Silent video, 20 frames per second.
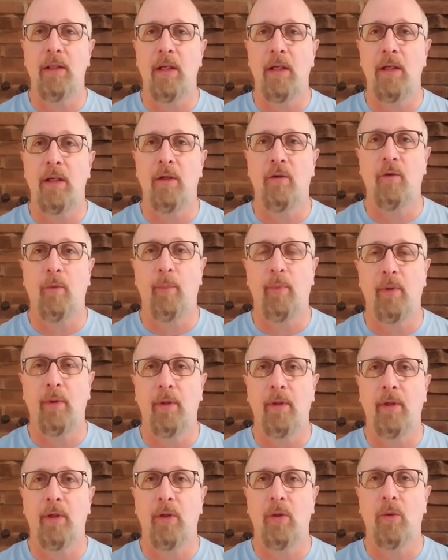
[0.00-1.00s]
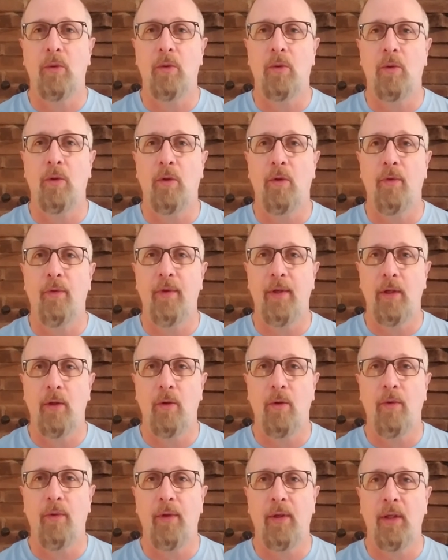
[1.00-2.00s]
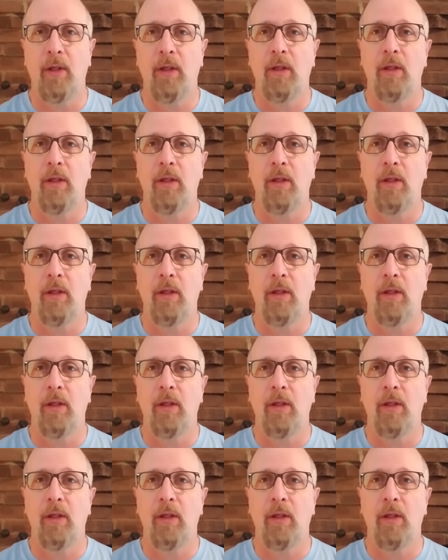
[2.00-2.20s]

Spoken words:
It's a political theater thing.